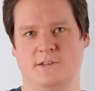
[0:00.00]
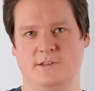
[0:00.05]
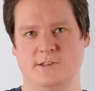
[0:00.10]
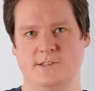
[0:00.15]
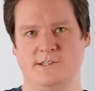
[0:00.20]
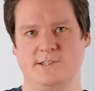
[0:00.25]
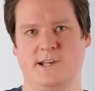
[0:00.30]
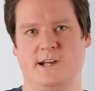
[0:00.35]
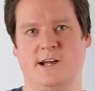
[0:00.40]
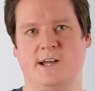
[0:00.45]
the
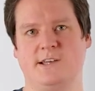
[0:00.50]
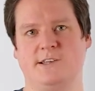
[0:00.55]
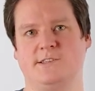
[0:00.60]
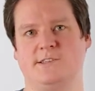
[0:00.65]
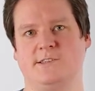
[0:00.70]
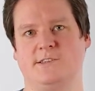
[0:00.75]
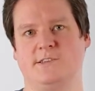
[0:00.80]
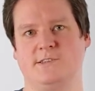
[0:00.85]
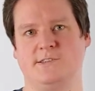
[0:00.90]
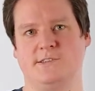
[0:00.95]

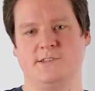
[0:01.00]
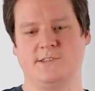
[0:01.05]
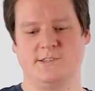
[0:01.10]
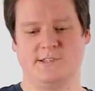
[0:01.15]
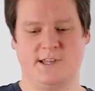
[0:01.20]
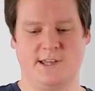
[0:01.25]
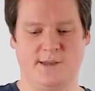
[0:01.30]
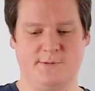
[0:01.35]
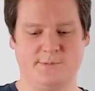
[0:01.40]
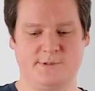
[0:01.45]
sizes, the
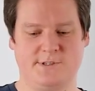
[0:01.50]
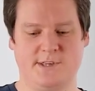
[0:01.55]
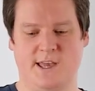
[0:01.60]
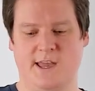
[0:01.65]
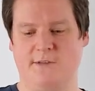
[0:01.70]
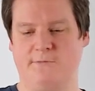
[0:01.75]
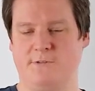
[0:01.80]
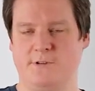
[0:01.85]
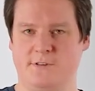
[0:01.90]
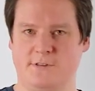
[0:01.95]
steps,
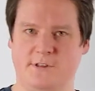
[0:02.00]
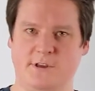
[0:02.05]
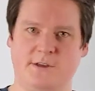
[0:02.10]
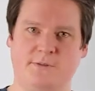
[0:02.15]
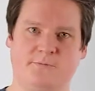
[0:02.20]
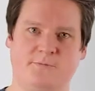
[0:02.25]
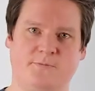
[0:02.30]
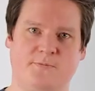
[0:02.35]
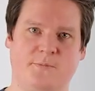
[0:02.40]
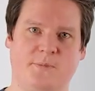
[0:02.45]
everything.
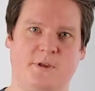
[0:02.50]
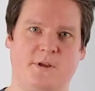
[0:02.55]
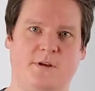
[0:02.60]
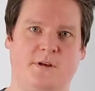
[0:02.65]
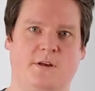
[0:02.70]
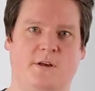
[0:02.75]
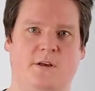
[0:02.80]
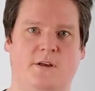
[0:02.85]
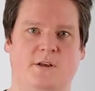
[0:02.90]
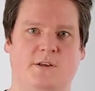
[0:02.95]

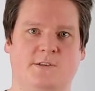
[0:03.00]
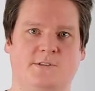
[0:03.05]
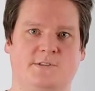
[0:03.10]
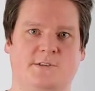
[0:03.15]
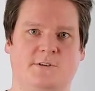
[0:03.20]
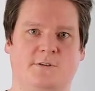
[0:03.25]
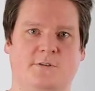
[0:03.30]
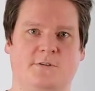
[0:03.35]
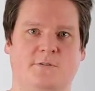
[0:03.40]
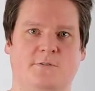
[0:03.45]

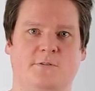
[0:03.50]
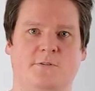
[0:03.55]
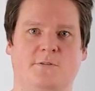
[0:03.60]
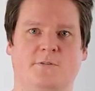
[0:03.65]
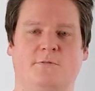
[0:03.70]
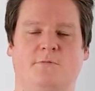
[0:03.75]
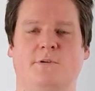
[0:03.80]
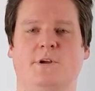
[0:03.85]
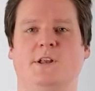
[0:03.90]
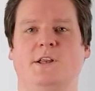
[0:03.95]

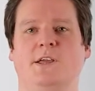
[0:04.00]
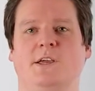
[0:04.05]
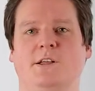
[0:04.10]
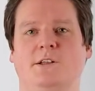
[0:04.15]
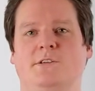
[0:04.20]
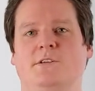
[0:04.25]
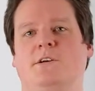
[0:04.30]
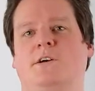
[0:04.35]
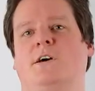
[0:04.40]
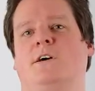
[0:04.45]
So we
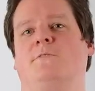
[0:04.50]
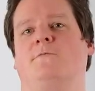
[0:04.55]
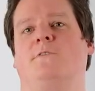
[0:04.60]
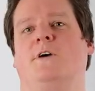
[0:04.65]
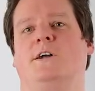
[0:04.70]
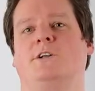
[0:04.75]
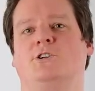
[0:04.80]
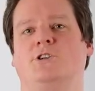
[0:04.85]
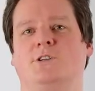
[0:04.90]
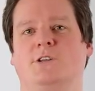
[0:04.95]
need a
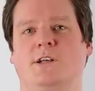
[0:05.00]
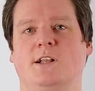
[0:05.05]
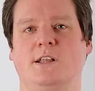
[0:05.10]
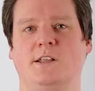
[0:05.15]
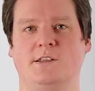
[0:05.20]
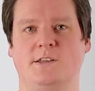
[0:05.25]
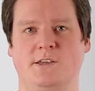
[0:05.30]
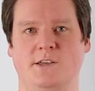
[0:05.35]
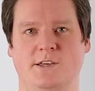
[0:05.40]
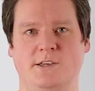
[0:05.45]

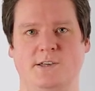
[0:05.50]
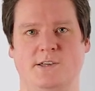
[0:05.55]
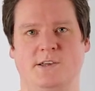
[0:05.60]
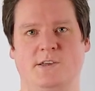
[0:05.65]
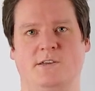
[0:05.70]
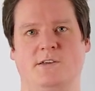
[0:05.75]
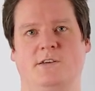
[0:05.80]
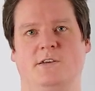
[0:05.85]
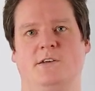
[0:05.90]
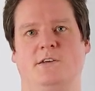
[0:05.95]

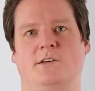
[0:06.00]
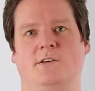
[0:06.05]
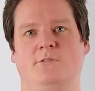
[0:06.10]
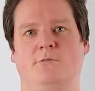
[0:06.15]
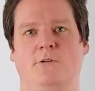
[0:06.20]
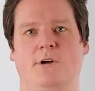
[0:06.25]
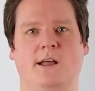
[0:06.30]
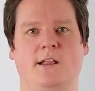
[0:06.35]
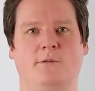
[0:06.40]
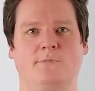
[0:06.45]
functionality
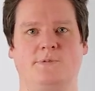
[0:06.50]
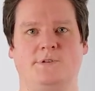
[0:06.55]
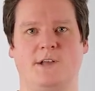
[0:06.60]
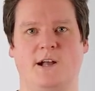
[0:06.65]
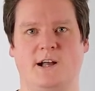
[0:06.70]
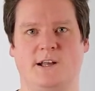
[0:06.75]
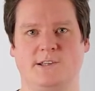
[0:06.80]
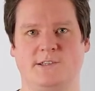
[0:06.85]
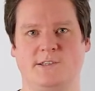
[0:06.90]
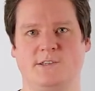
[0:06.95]
who helps
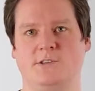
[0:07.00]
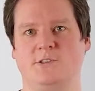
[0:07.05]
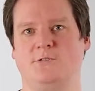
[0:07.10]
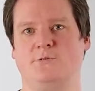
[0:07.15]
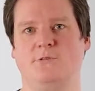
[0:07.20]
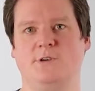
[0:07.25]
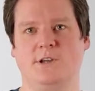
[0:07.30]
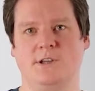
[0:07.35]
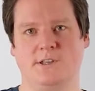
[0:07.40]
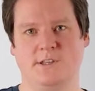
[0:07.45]
us
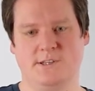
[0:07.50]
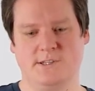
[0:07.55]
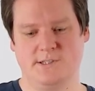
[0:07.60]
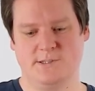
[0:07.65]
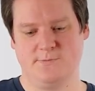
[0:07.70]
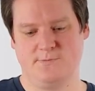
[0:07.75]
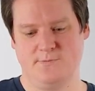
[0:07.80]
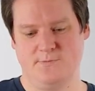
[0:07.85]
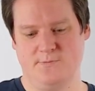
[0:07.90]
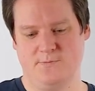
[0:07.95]
doing
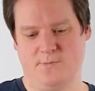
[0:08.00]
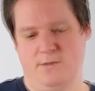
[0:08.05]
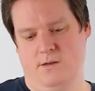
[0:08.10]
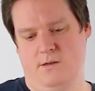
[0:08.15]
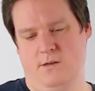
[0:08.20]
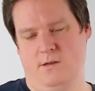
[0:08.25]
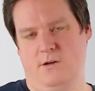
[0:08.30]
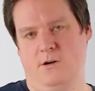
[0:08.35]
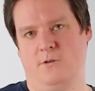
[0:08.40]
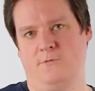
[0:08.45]
this.
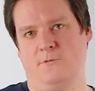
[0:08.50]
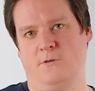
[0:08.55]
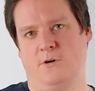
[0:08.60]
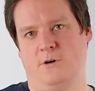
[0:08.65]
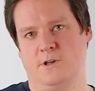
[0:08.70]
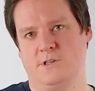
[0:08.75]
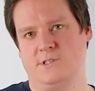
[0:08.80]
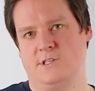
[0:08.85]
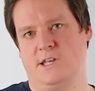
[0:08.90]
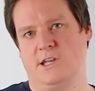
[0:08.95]
Of
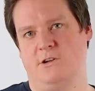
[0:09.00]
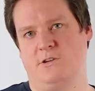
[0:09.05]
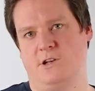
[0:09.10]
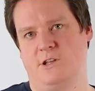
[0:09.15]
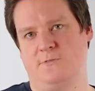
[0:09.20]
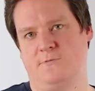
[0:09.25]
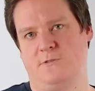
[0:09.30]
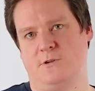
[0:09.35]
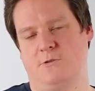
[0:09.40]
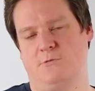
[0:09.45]
course, there are
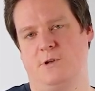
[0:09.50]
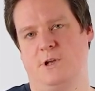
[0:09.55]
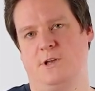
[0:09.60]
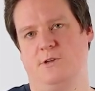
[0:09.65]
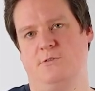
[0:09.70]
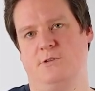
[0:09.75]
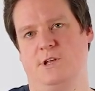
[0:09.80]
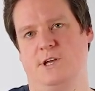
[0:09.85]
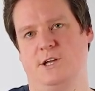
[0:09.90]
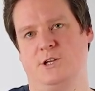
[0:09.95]
different
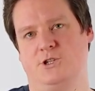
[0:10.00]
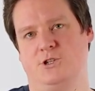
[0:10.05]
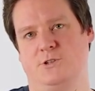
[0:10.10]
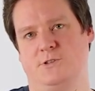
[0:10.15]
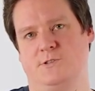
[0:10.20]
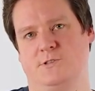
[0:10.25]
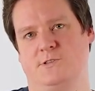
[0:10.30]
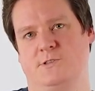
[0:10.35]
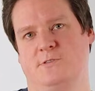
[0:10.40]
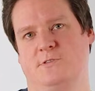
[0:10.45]

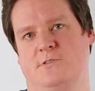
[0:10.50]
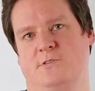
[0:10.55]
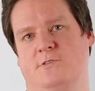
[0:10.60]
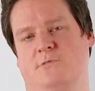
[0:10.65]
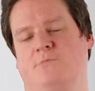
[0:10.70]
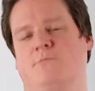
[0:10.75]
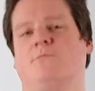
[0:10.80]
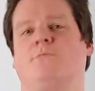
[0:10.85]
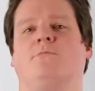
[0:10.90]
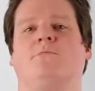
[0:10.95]
regulations
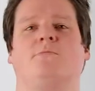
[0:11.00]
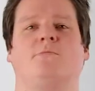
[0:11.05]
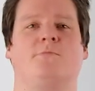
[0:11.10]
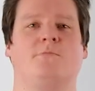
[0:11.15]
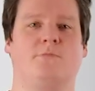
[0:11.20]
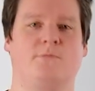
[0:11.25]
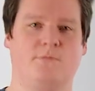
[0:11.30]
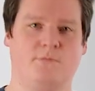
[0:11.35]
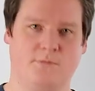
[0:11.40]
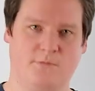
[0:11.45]

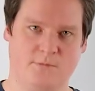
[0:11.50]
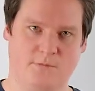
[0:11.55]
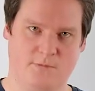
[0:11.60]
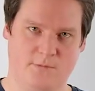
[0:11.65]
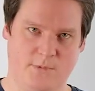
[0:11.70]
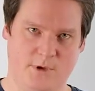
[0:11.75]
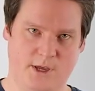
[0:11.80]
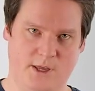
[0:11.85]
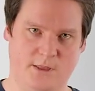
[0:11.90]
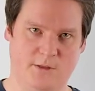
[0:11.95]

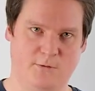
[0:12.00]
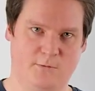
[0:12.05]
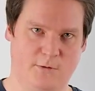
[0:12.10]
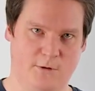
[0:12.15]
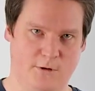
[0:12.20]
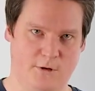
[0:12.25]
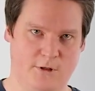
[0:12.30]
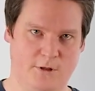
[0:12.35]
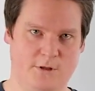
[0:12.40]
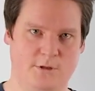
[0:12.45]
in the
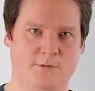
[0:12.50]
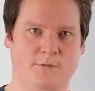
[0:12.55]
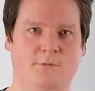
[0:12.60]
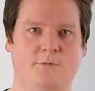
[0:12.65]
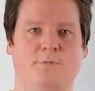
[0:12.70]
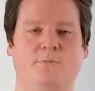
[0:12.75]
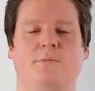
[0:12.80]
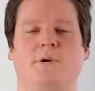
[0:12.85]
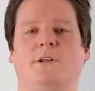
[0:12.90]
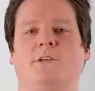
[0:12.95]
world
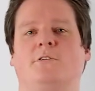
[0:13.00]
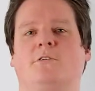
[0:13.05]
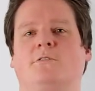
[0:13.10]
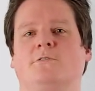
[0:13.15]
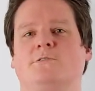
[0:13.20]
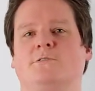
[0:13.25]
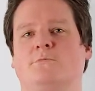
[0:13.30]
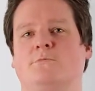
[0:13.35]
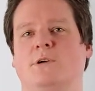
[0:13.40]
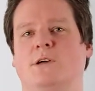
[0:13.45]
but
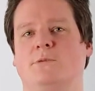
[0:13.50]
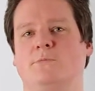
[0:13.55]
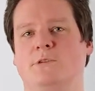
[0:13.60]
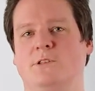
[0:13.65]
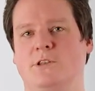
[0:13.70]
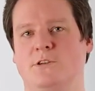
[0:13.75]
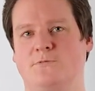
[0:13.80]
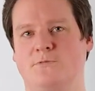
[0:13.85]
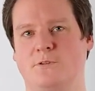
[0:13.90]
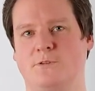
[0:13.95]
also maybe
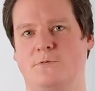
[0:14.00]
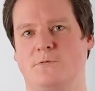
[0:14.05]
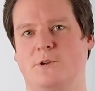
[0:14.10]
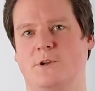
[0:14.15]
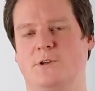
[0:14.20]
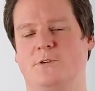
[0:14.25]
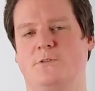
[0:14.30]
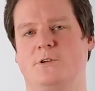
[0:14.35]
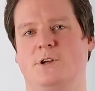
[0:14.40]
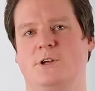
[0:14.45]
different
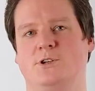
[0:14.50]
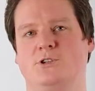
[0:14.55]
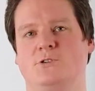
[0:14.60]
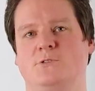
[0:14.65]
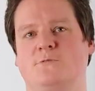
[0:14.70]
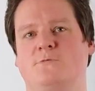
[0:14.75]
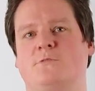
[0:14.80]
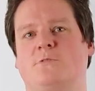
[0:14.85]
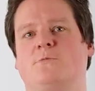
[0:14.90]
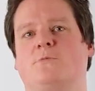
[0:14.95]

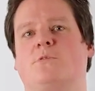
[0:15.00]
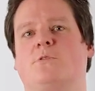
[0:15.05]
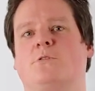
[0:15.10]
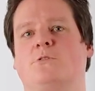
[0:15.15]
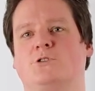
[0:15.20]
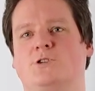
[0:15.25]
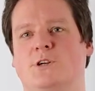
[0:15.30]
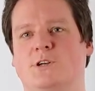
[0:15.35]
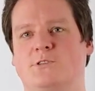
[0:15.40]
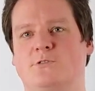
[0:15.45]
regulations from
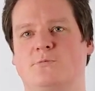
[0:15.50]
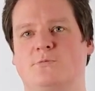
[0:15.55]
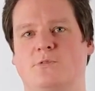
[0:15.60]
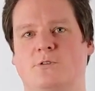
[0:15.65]
project to